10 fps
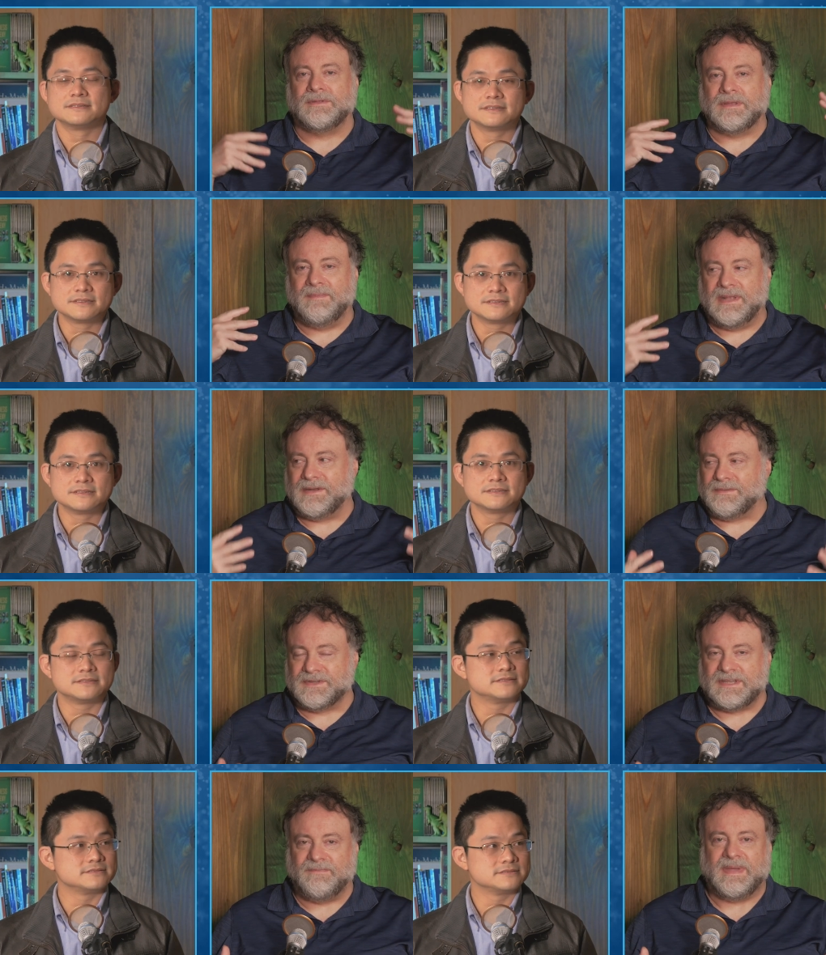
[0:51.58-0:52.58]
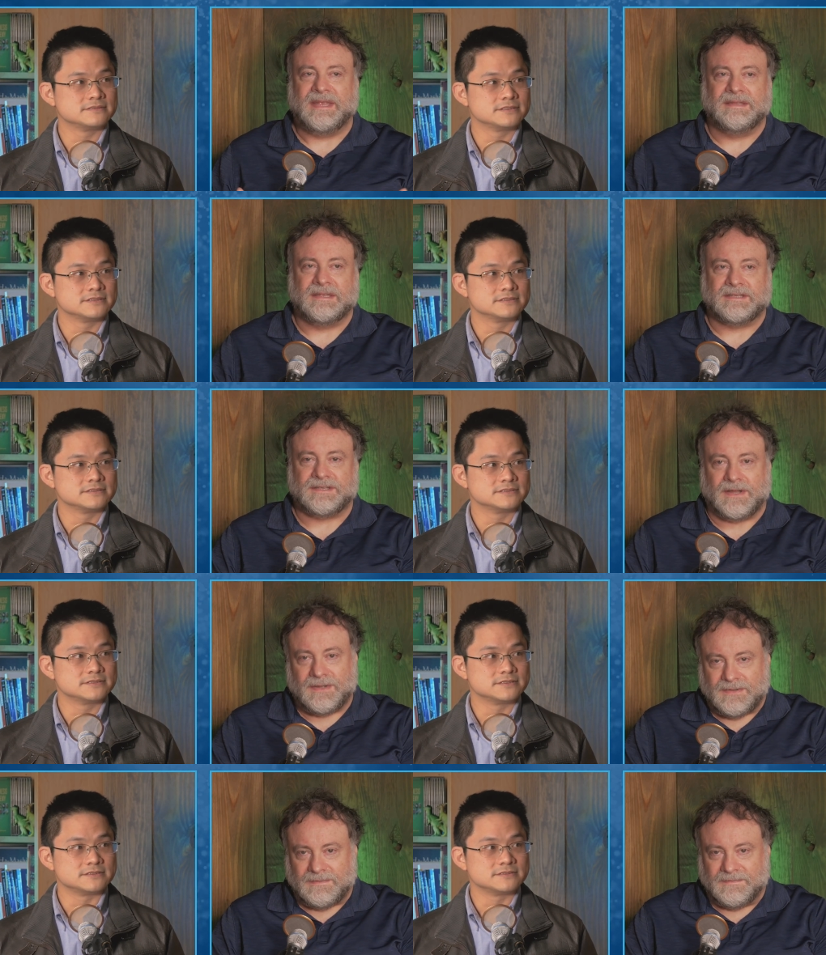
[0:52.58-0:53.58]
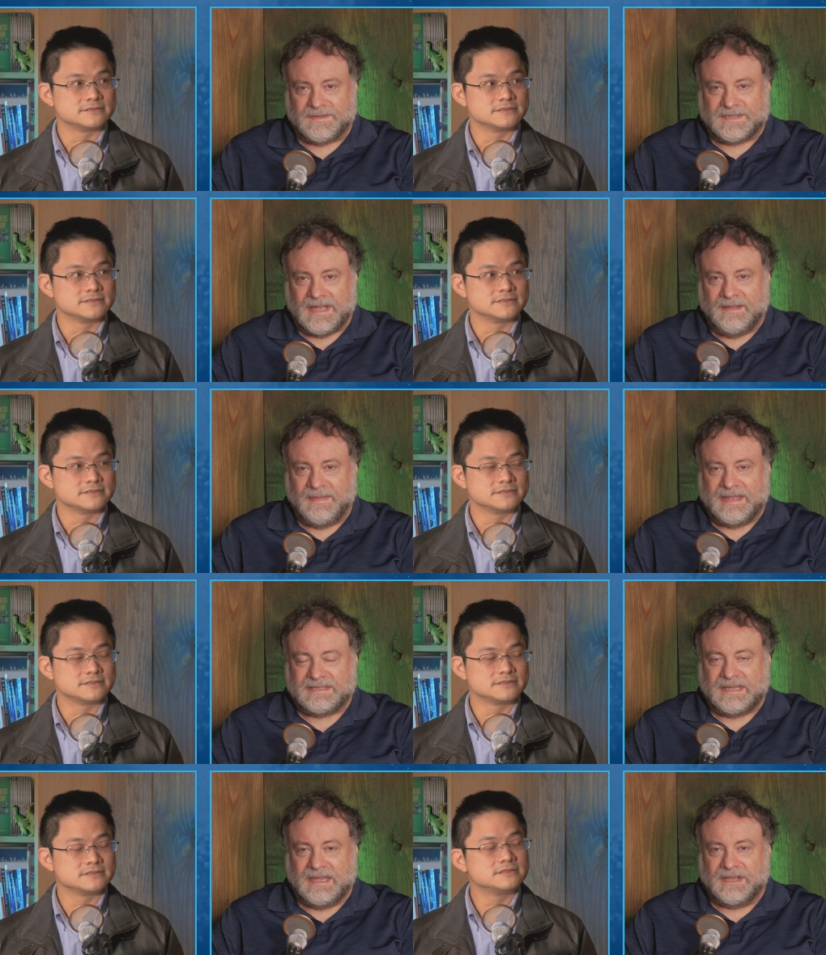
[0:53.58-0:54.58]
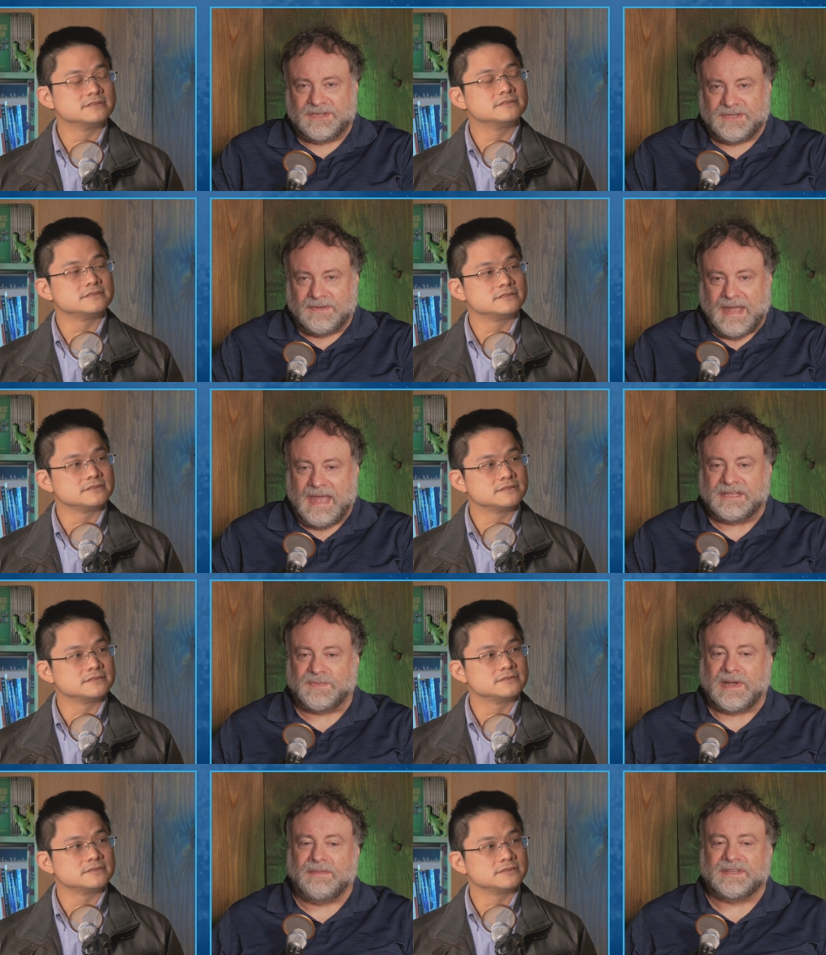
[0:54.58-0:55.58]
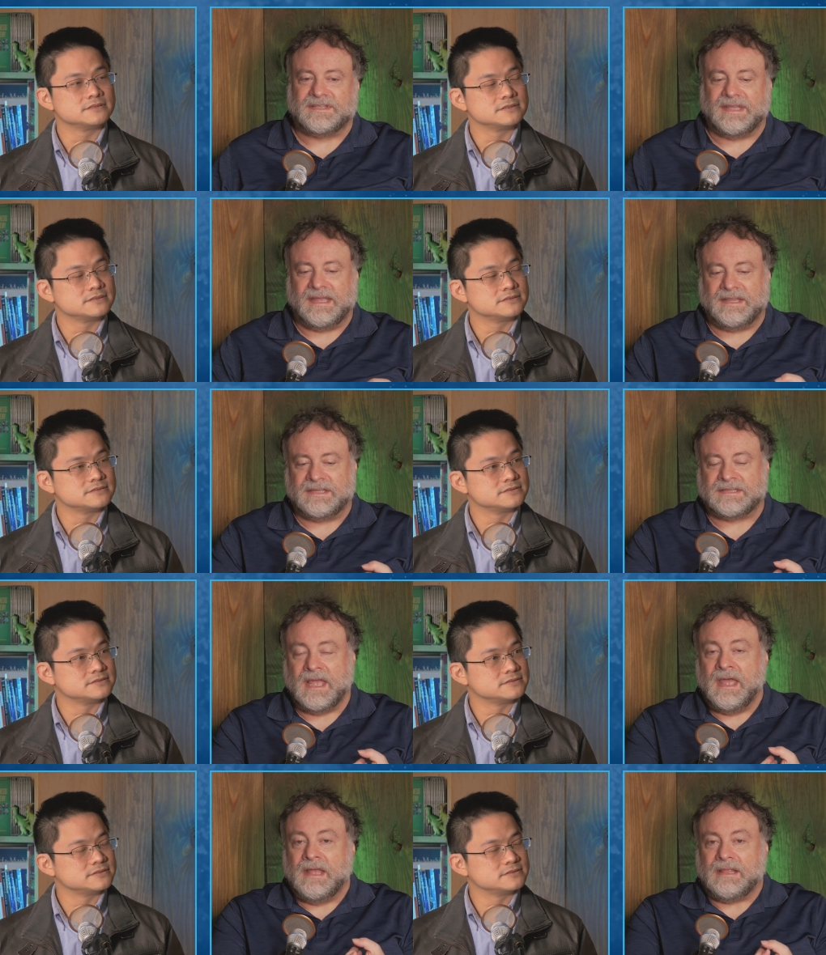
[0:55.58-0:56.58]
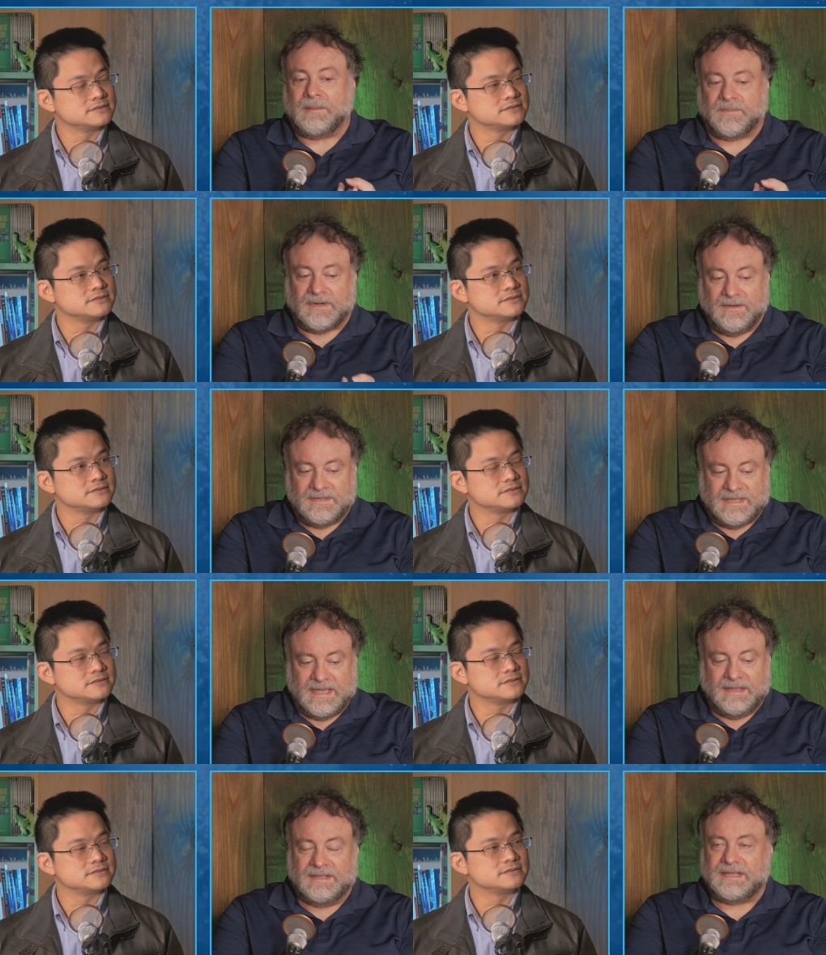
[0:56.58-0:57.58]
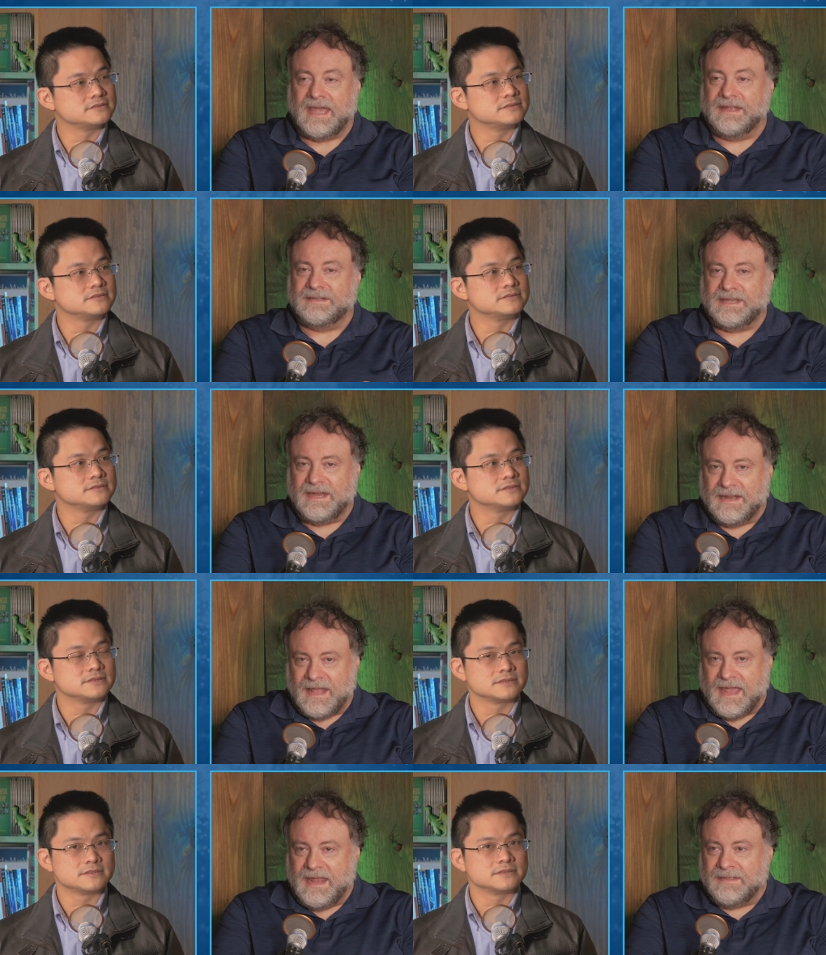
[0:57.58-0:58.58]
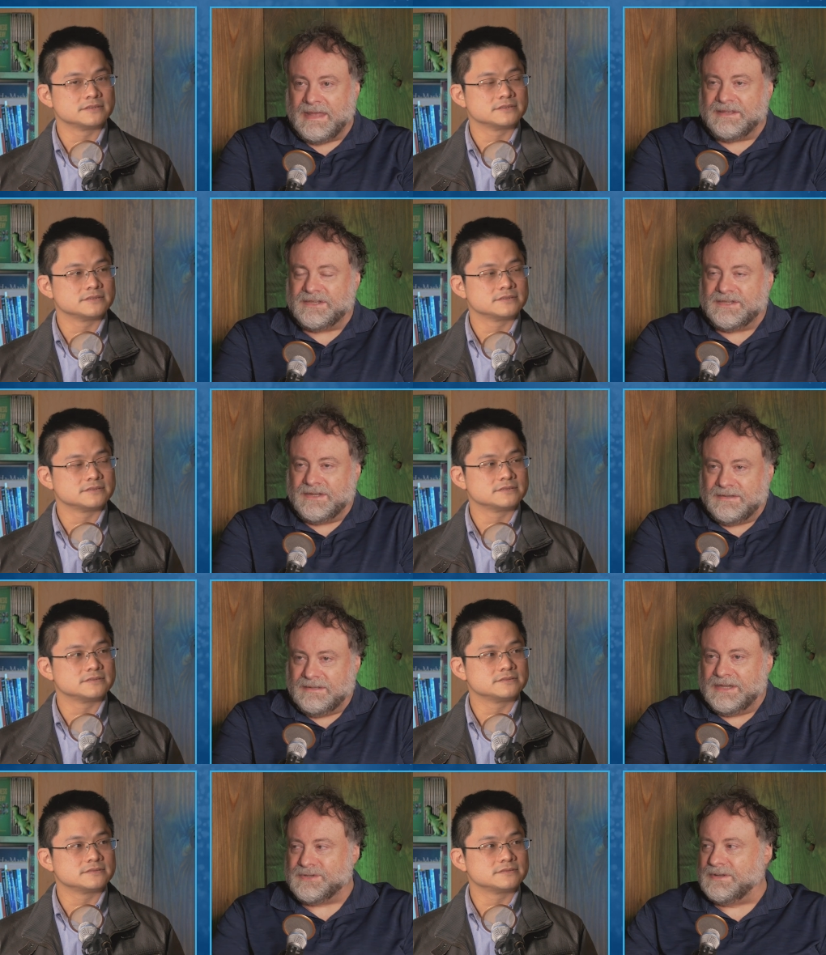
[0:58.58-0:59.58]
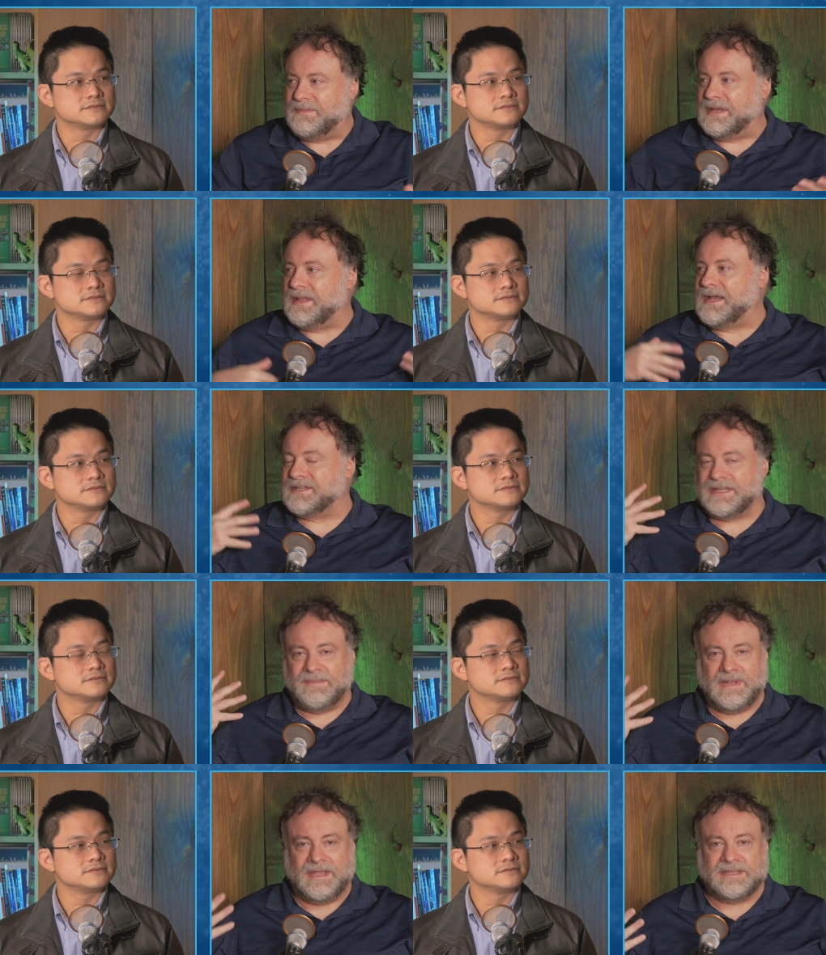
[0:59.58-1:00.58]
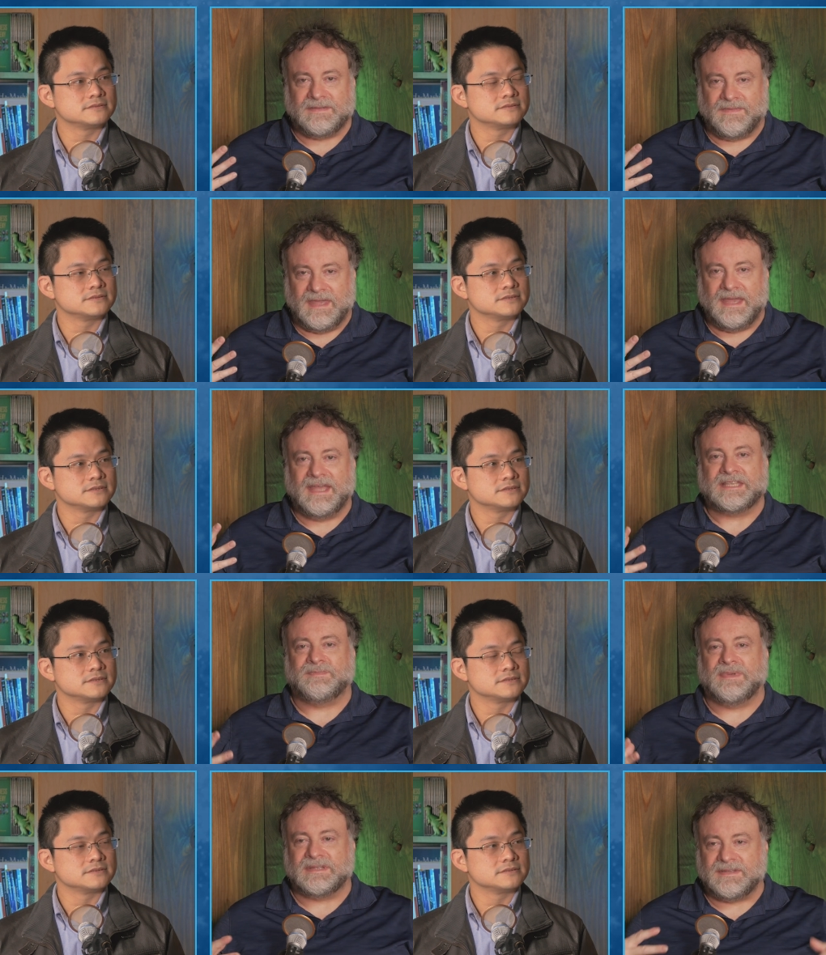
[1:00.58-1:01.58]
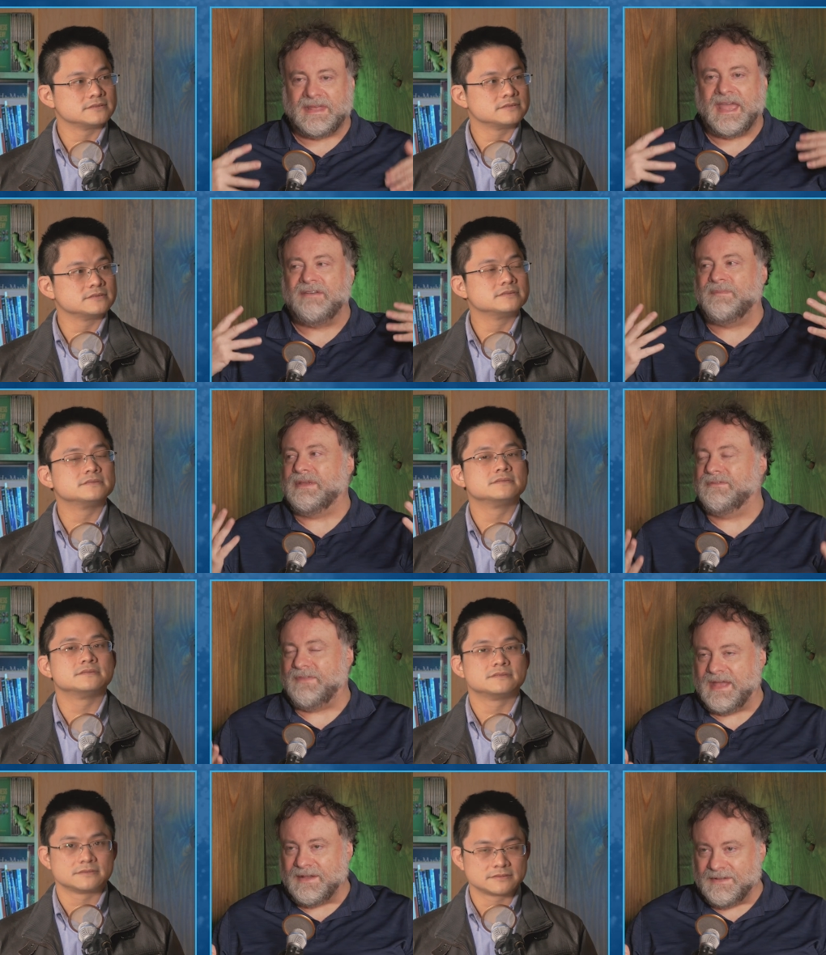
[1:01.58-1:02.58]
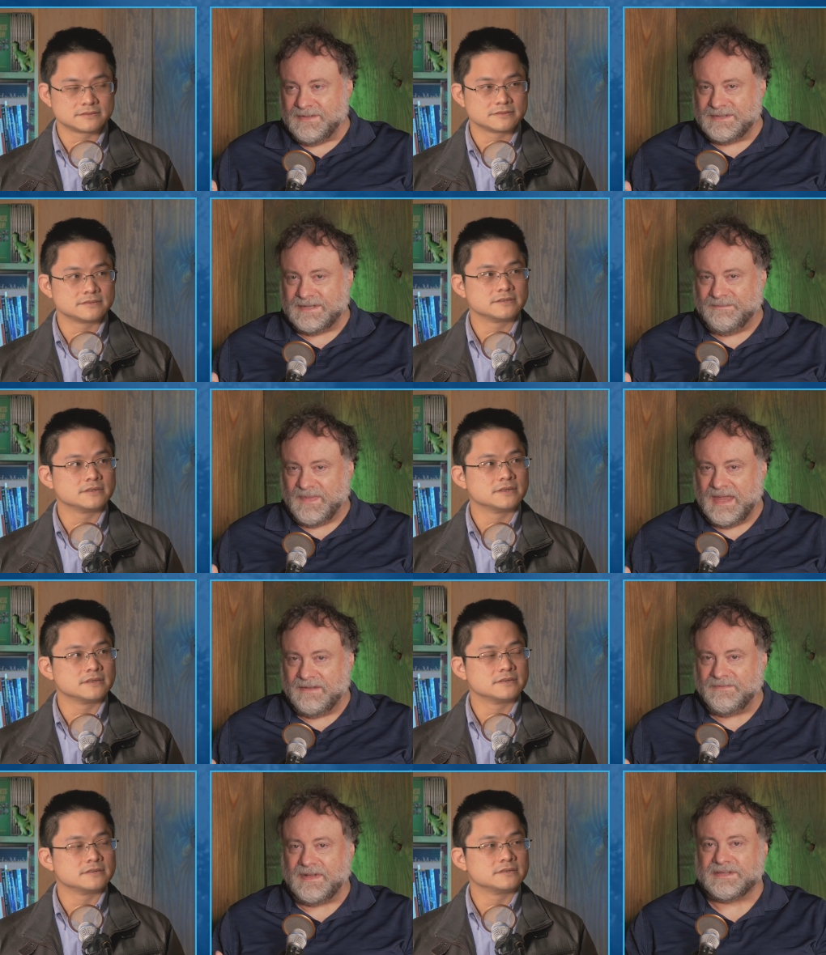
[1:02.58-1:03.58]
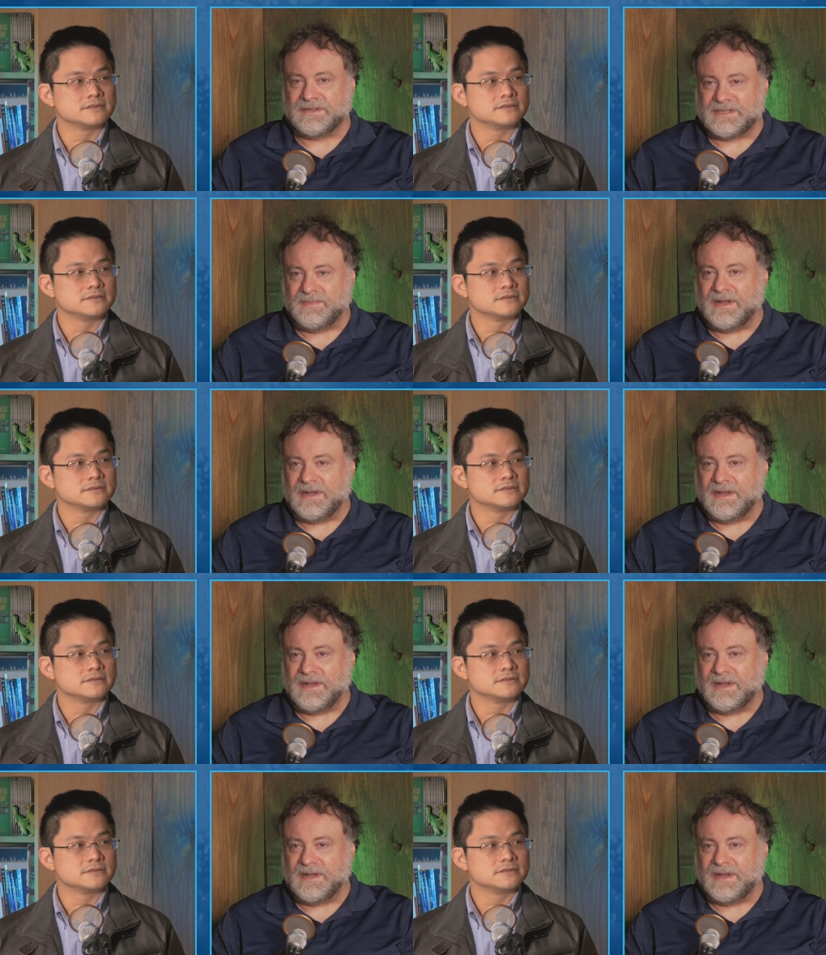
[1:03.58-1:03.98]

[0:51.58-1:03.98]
Speaker 1: all the minerals have been dissolved. And that's the issue, as well as things like proteins and DNA that certainly shouldn't be lasting millions of years, but they have been found in fossils